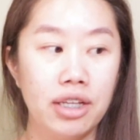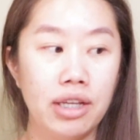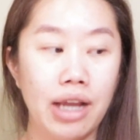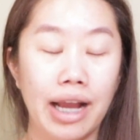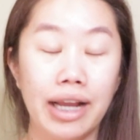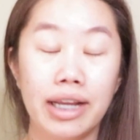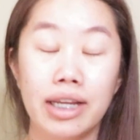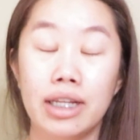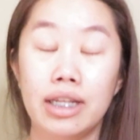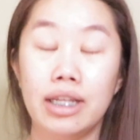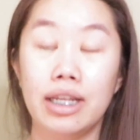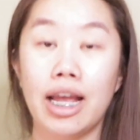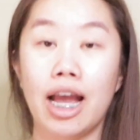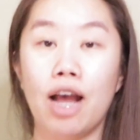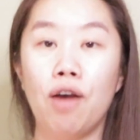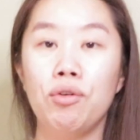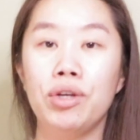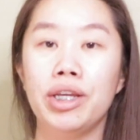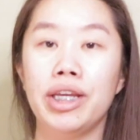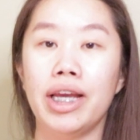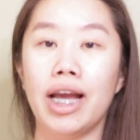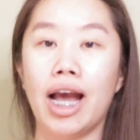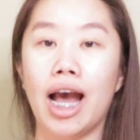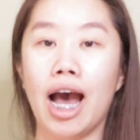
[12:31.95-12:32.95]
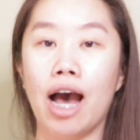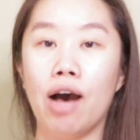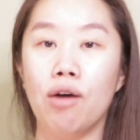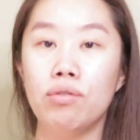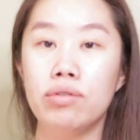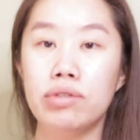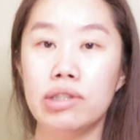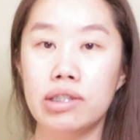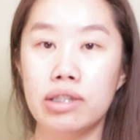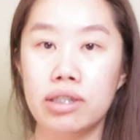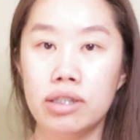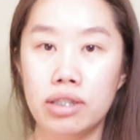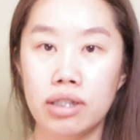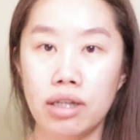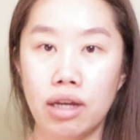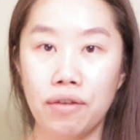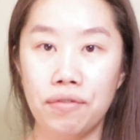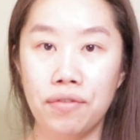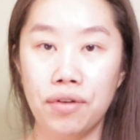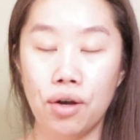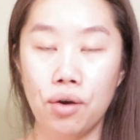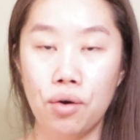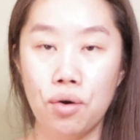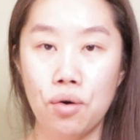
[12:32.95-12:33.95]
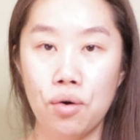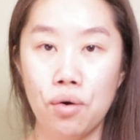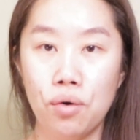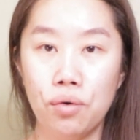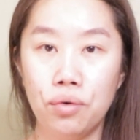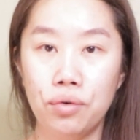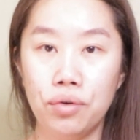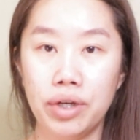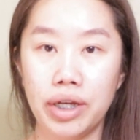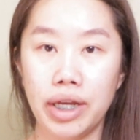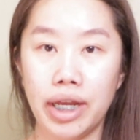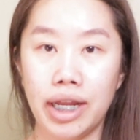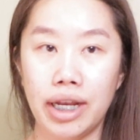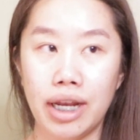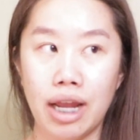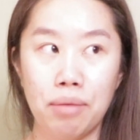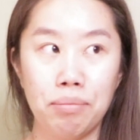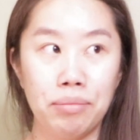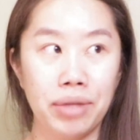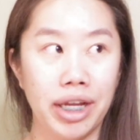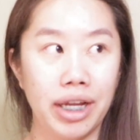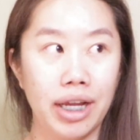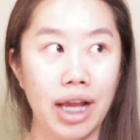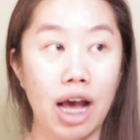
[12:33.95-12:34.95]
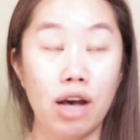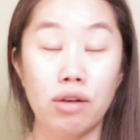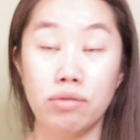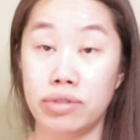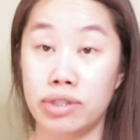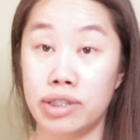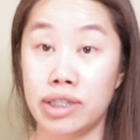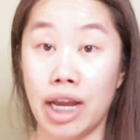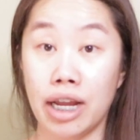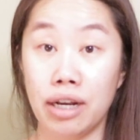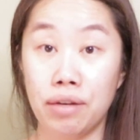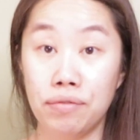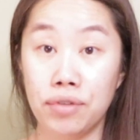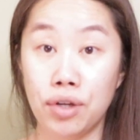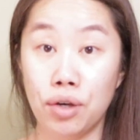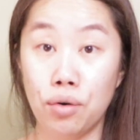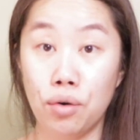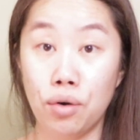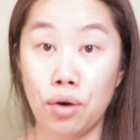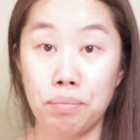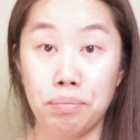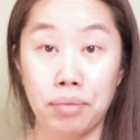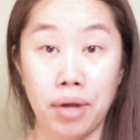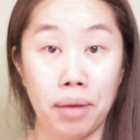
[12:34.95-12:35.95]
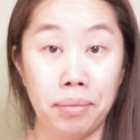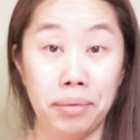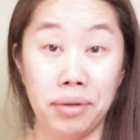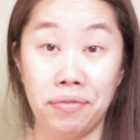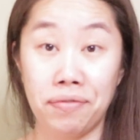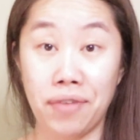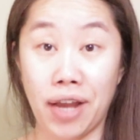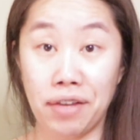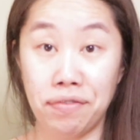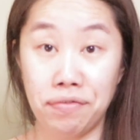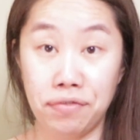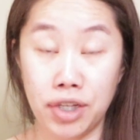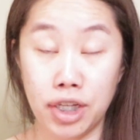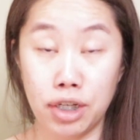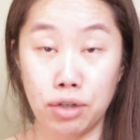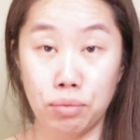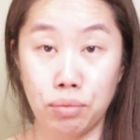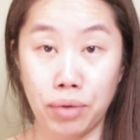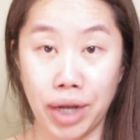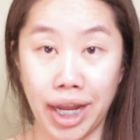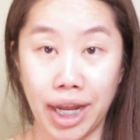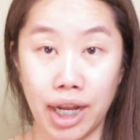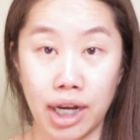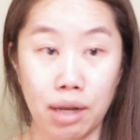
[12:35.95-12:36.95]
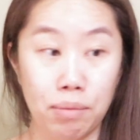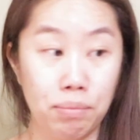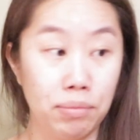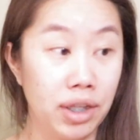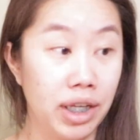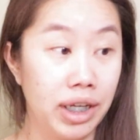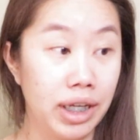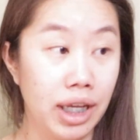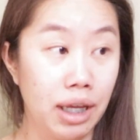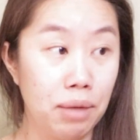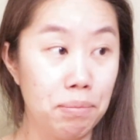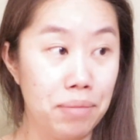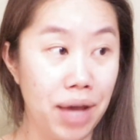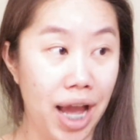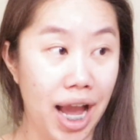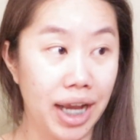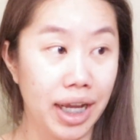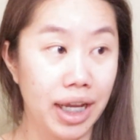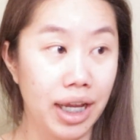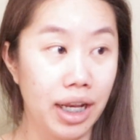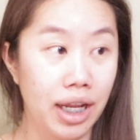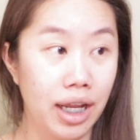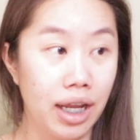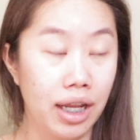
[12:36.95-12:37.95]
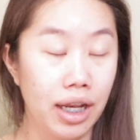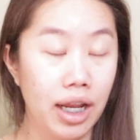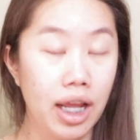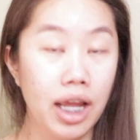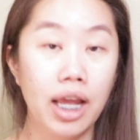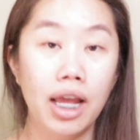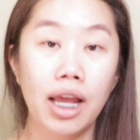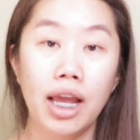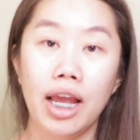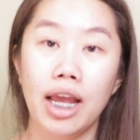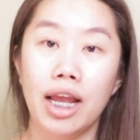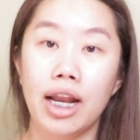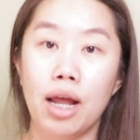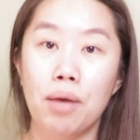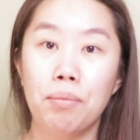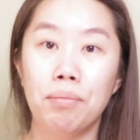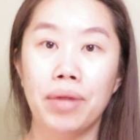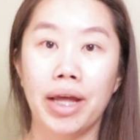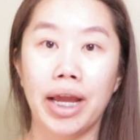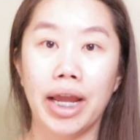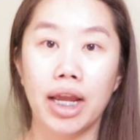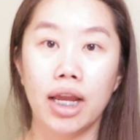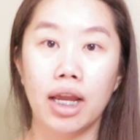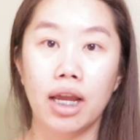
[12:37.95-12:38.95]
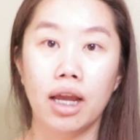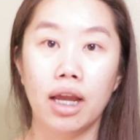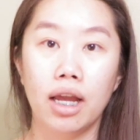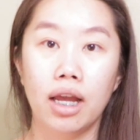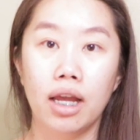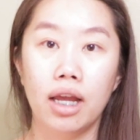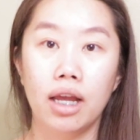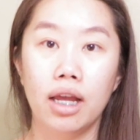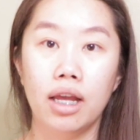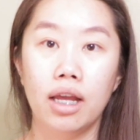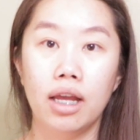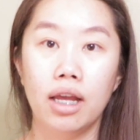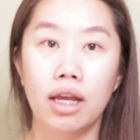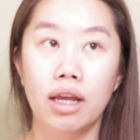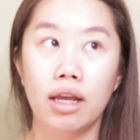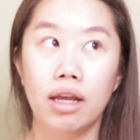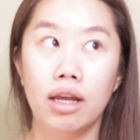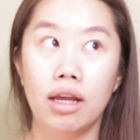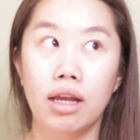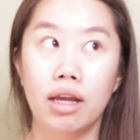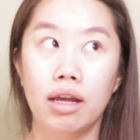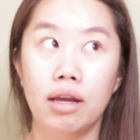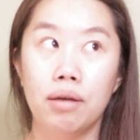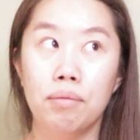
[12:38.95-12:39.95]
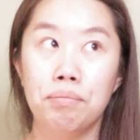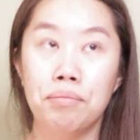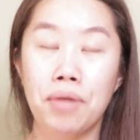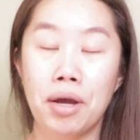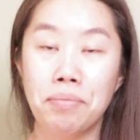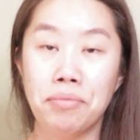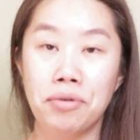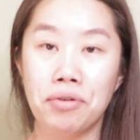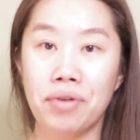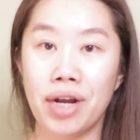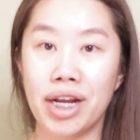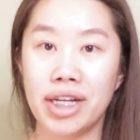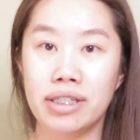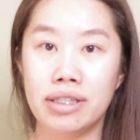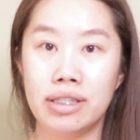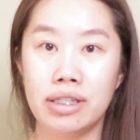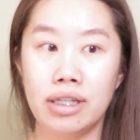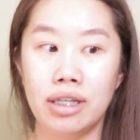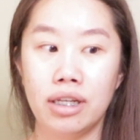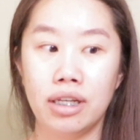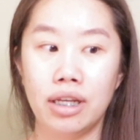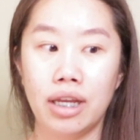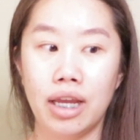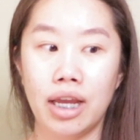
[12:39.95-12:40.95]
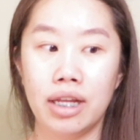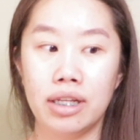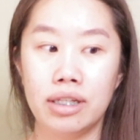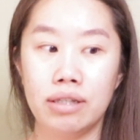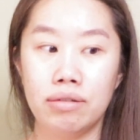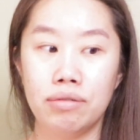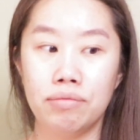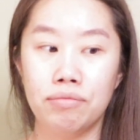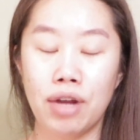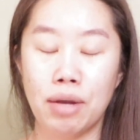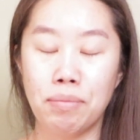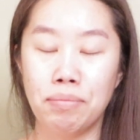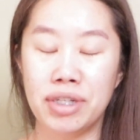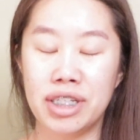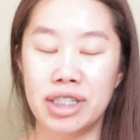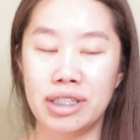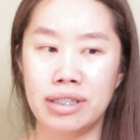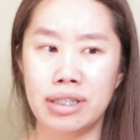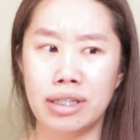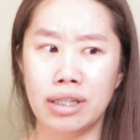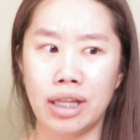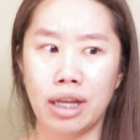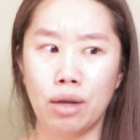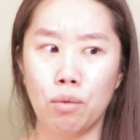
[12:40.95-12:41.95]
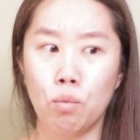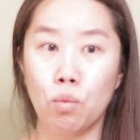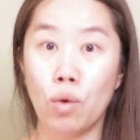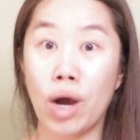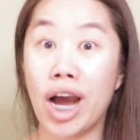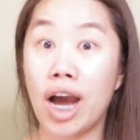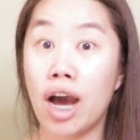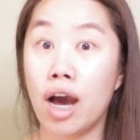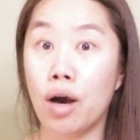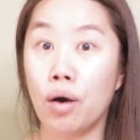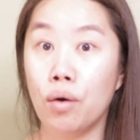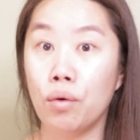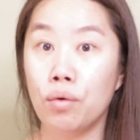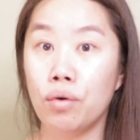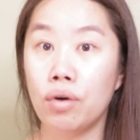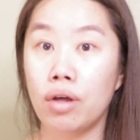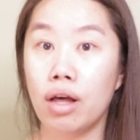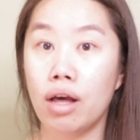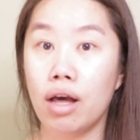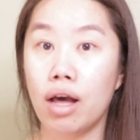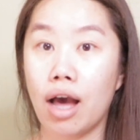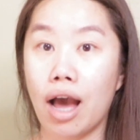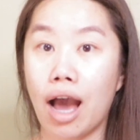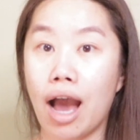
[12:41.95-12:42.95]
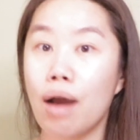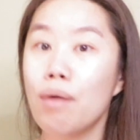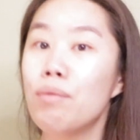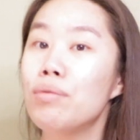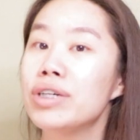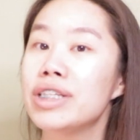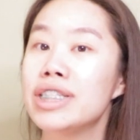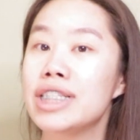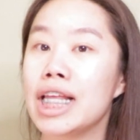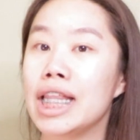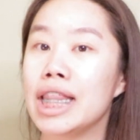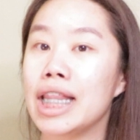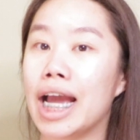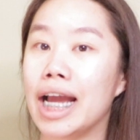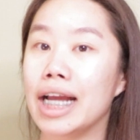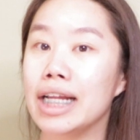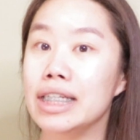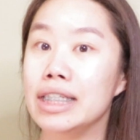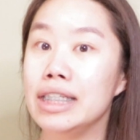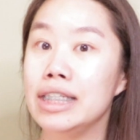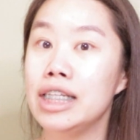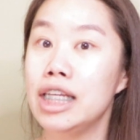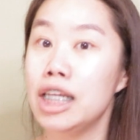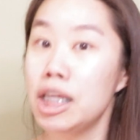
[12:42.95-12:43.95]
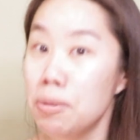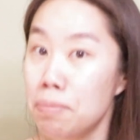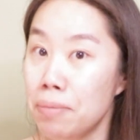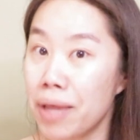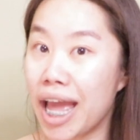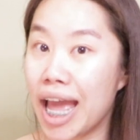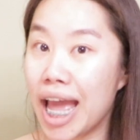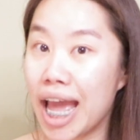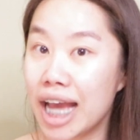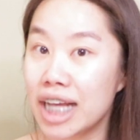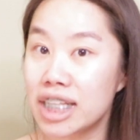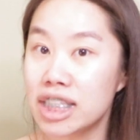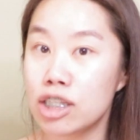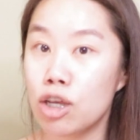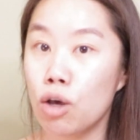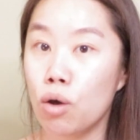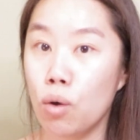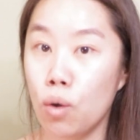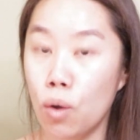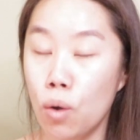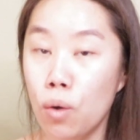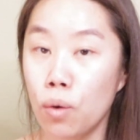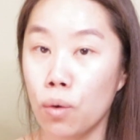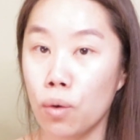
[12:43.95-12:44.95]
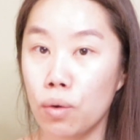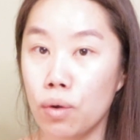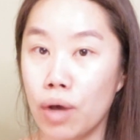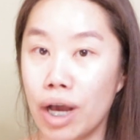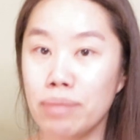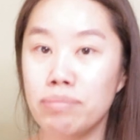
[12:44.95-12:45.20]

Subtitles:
I can now get out of the hole, and I'm like outside of the hole. I'm probably 5 feet away, and I'm looking back at it, and I'm like memorizing and reminiscing like, wow, I was in that deep ass hole.